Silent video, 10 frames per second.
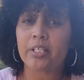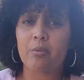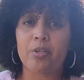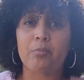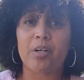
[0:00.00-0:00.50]

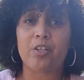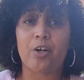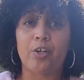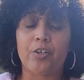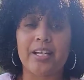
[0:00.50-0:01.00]
with my
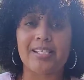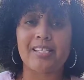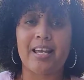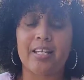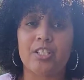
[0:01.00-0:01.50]
daughter is
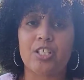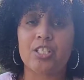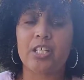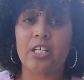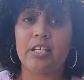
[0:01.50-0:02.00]
that
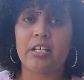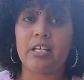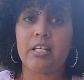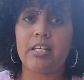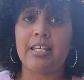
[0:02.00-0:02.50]

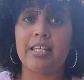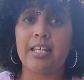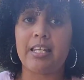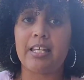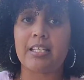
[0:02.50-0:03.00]
she
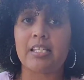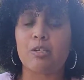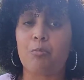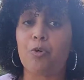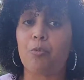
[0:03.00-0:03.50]
needed
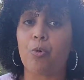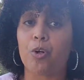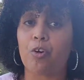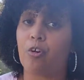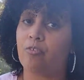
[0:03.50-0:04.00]
some more
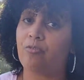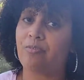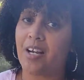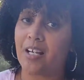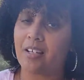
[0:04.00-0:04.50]
work on
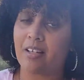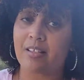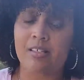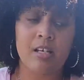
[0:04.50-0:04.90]
phonics